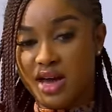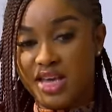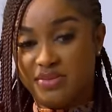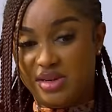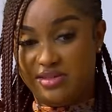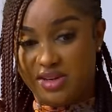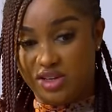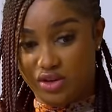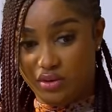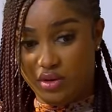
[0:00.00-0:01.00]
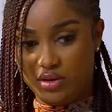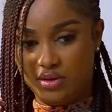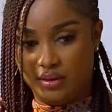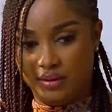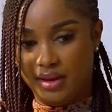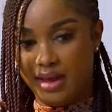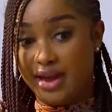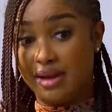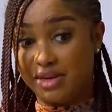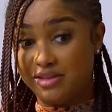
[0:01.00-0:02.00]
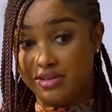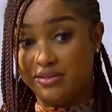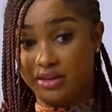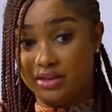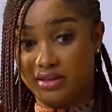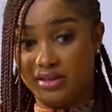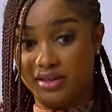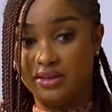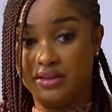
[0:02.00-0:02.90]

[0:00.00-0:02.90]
I am leaving you, and I'm leaving for good.